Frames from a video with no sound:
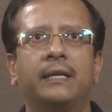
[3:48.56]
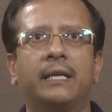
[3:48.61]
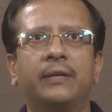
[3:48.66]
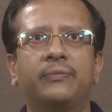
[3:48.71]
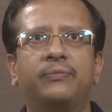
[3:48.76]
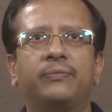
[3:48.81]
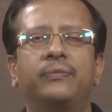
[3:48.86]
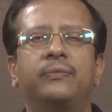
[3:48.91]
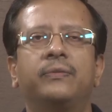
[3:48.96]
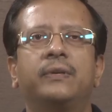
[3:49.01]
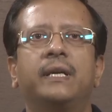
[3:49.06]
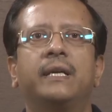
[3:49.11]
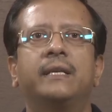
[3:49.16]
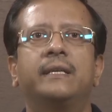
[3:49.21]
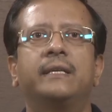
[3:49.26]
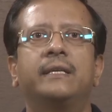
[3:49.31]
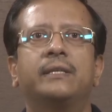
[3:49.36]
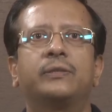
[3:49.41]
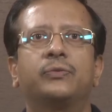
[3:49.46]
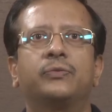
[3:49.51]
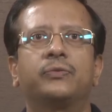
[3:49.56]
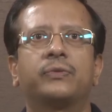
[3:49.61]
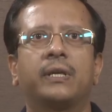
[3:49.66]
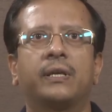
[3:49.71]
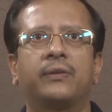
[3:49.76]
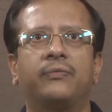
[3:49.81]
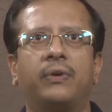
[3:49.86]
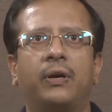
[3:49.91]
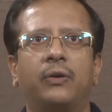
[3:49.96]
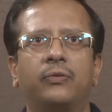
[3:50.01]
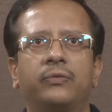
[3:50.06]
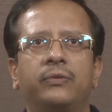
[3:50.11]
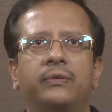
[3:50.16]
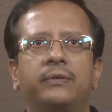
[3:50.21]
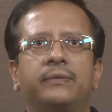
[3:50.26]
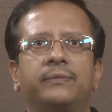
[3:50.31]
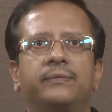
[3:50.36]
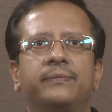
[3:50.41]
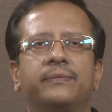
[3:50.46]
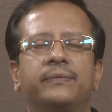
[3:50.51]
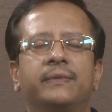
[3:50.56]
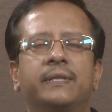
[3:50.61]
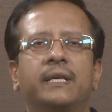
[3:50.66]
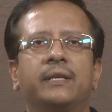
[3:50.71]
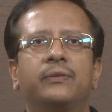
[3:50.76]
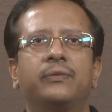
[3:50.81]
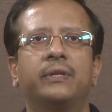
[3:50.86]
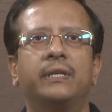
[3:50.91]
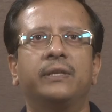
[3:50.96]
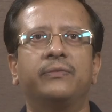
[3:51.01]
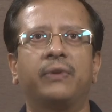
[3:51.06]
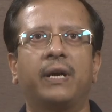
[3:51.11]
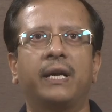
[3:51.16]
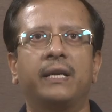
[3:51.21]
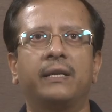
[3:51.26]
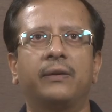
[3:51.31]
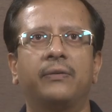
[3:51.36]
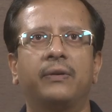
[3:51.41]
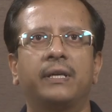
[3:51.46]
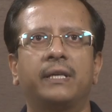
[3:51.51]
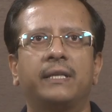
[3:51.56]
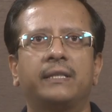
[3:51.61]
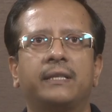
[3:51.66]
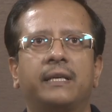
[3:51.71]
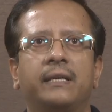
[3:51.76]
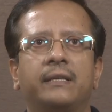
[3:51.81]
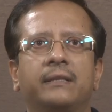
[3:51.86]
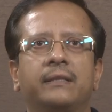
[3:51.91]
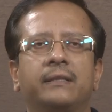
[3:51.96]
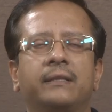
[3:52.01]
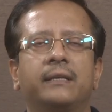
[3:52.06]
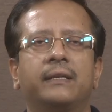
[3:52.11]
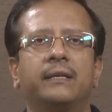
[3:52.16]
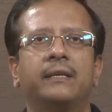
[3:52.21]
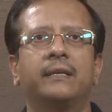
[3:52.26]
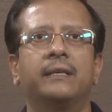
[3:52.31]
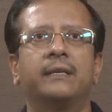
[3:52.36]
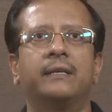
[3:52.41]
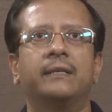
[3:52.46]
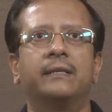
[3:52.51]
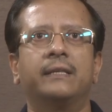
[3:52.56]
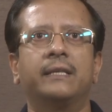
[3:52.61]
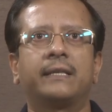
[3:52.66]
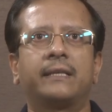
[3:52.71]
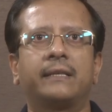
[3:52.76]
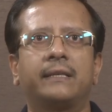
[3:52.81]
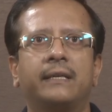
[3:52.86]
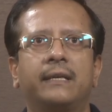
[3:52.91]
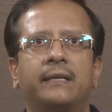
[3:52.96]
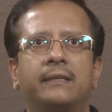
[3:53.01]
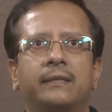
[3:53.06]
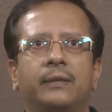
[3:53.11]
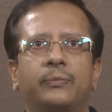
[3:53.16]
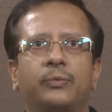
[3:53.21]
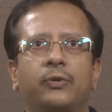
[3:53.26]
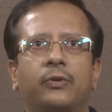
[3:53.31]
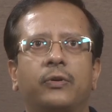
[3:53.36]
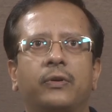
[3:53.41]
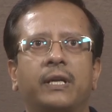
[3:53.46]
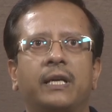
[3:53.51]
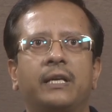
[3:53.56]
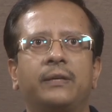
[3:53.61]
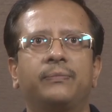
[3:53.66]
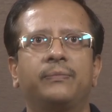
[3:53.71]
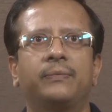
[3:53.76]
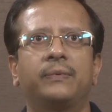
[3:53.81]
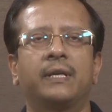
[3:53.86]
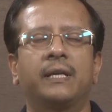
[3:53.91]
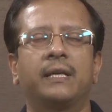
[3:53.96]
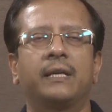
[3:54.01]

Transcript: If any issues are found, then we refine our design, recreate the prototype,